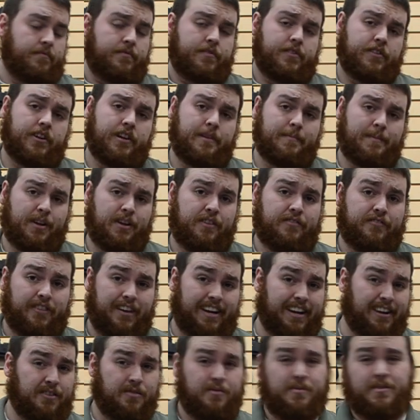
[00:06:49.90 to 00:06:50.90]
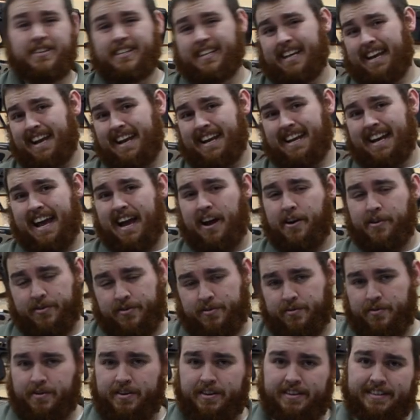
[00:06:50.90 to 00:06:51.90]
They're going to be good for indoors and
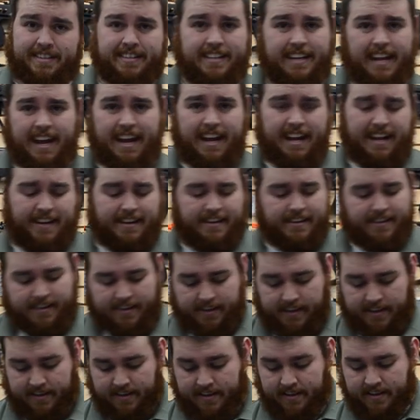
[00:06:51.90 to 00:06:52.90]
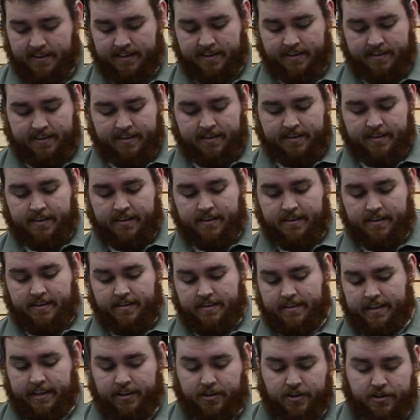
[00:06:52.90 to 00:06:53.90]
outdoors, and
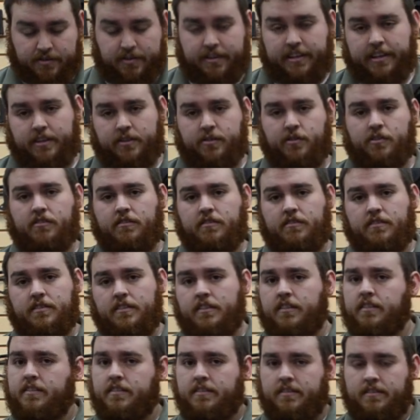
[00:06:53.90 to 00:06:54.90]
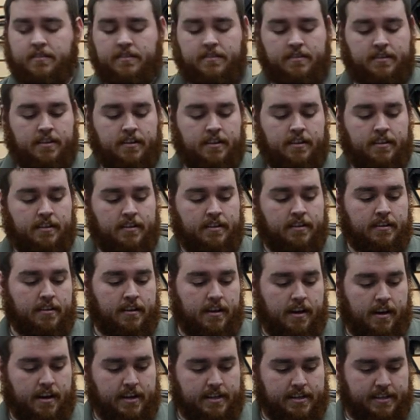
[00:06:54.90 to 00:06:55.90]
they look really cool.
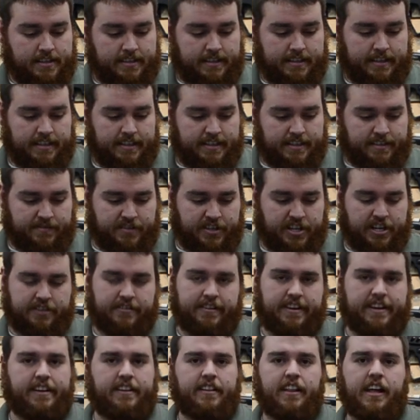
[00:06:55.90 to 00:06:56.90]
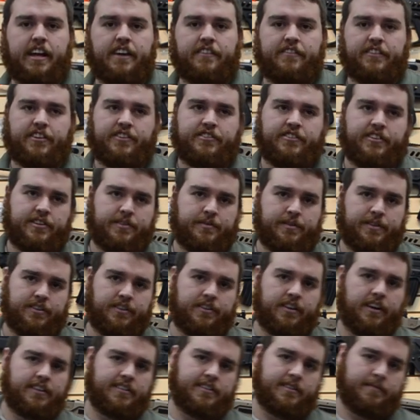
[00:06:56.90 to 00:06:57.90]
Honestly, these have generated a lot of interest with their
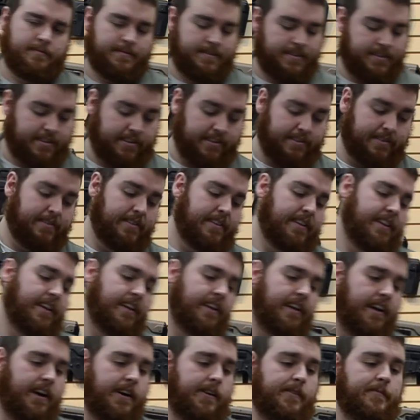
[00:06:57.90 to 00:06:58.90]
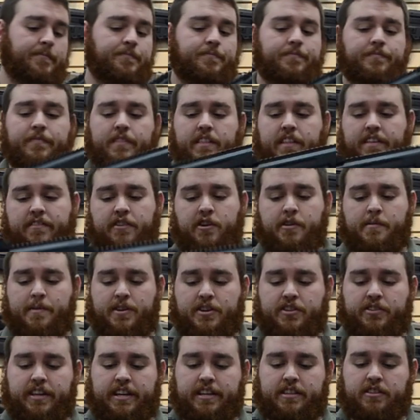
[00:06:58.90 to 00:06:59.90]
customers, so um, they very
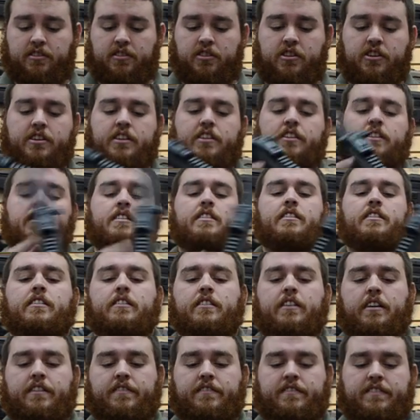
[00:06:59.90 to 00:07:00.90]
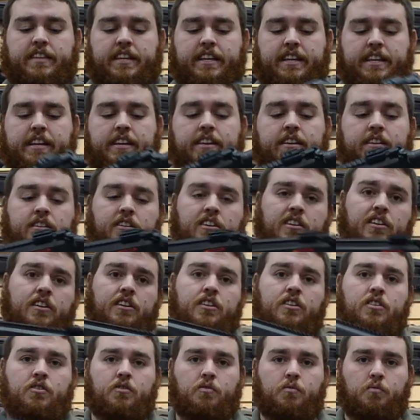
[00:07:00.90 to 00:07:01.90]
much like the look of the
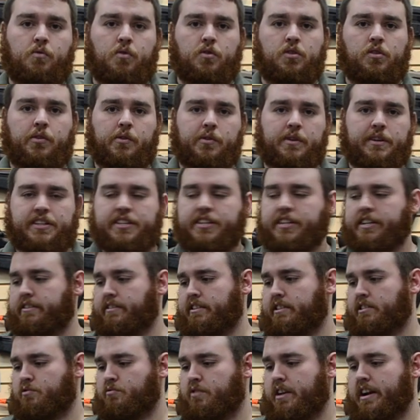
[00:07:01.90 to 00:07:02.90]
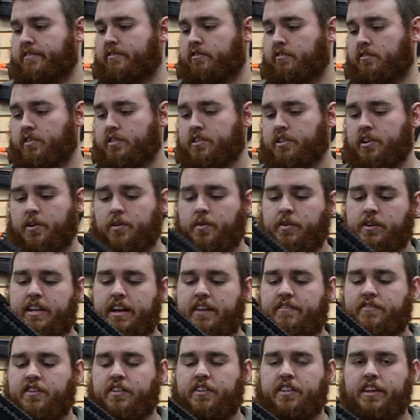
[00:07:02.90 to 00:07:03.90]
Warlord series rifle. So
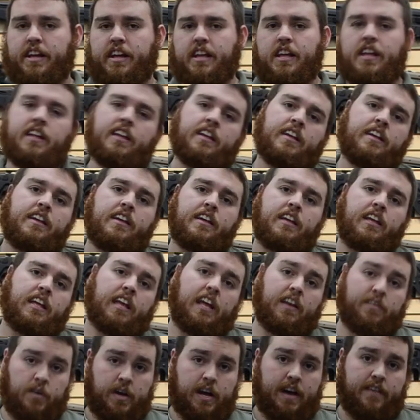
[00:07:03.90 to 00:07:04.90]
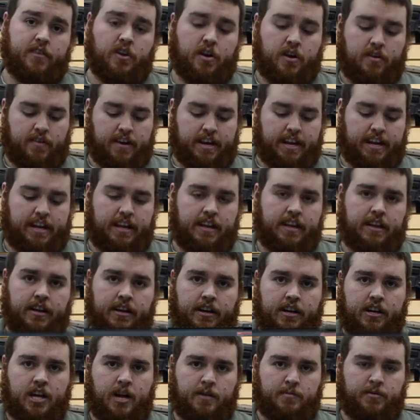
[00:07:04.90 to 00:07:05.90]
definitely, if you haven't already,
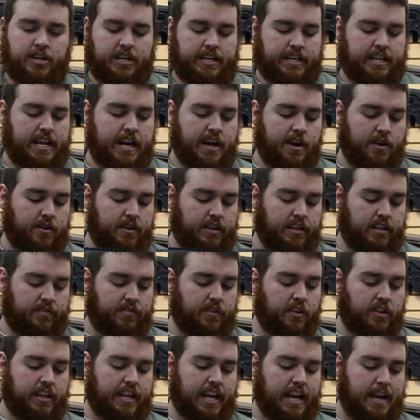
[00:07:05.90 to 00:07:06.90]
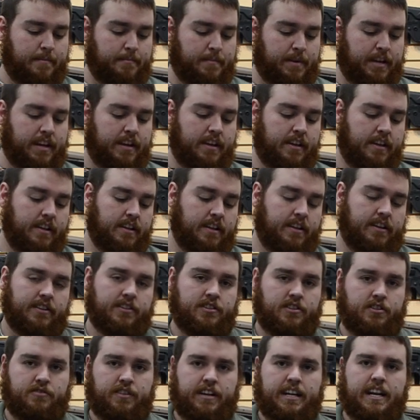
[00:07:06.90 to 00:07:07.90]
come check it out. It's fully ambi.
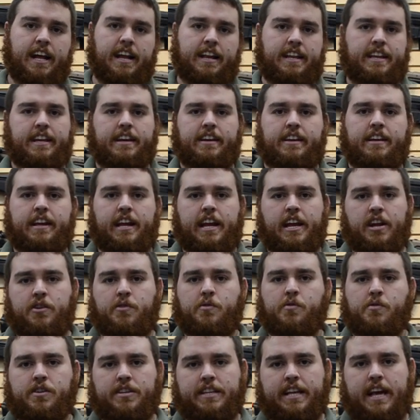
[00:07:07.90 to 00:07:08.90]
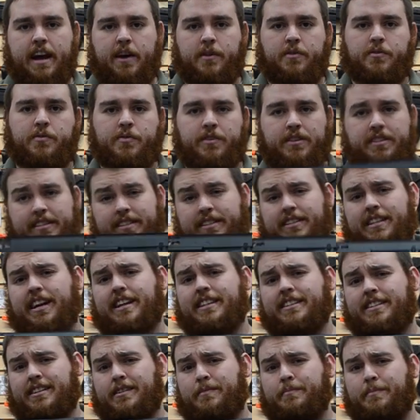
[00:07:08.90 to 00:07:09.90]
It's a great idea. Indoors, outdoors, this
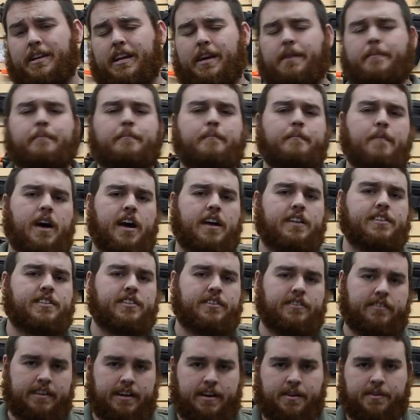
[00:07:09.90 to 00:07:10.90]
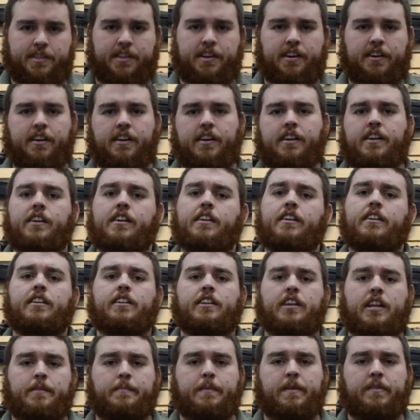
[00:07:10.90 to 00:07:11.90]
guy's going to be a monster out there.
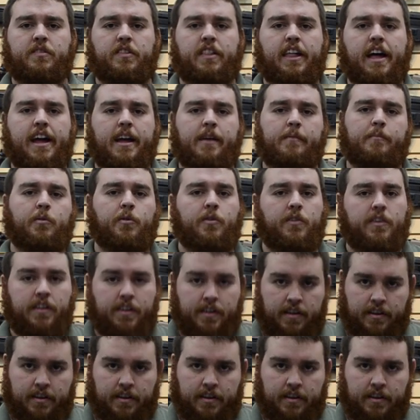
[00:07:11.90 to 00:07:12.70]
Going to be reliable.